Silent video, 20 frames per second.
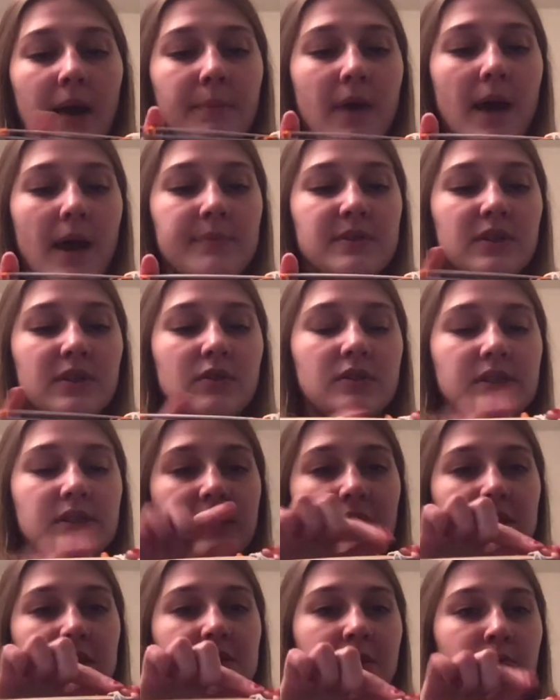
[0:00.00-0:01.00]
popsicle
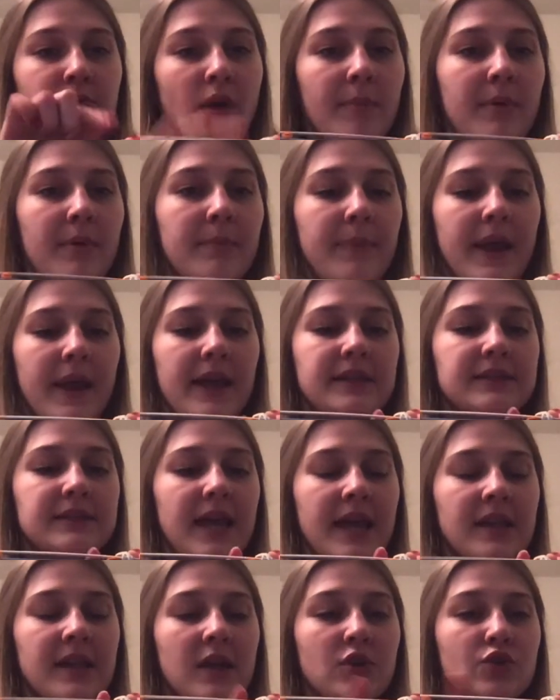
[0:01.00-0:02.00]
sticks, some rubber bands,
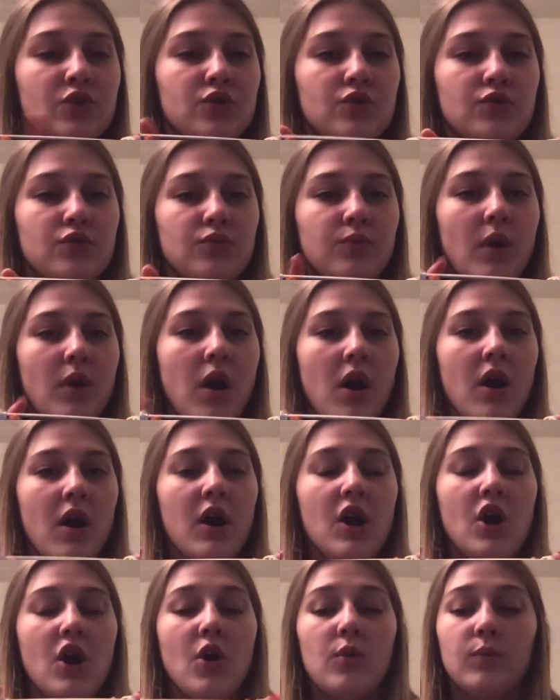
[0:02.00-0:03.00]
and a straw,
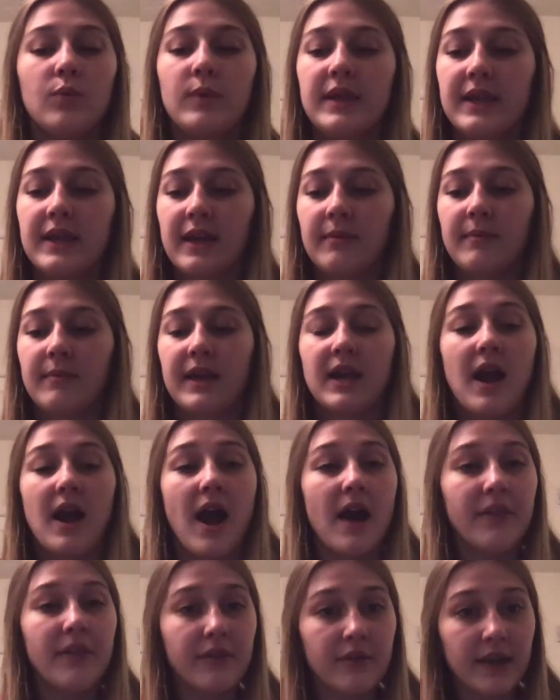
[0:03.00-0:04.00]
we can make
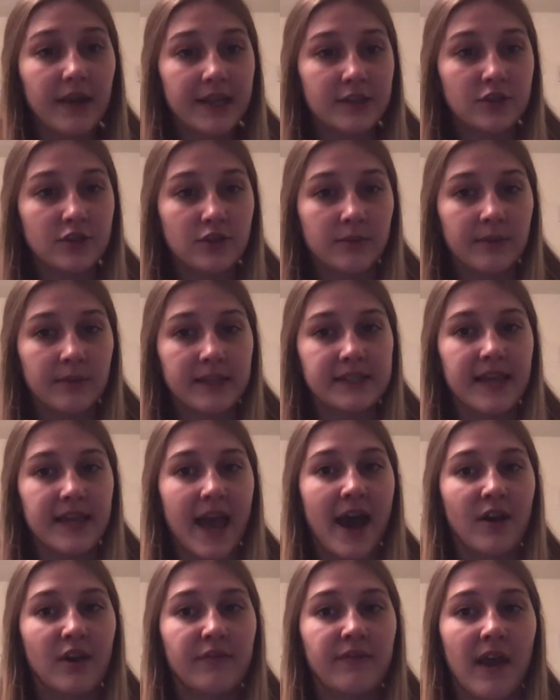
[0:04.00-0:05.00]
other instruments
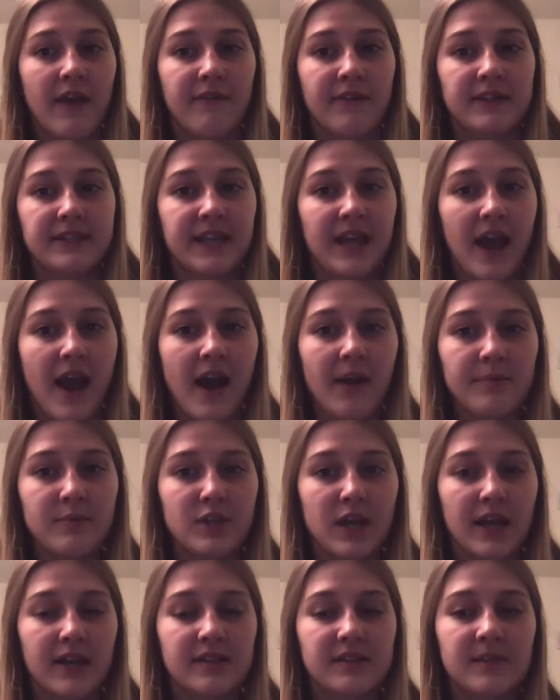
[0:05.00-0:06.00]
out of everyday
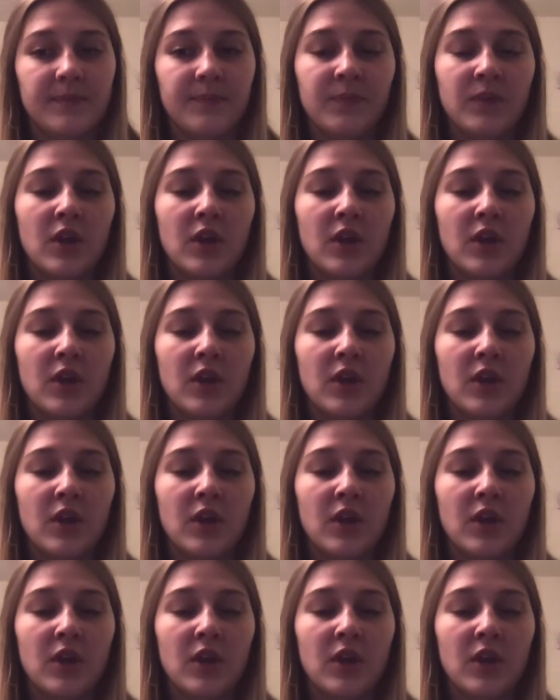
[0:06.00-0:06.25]
objects.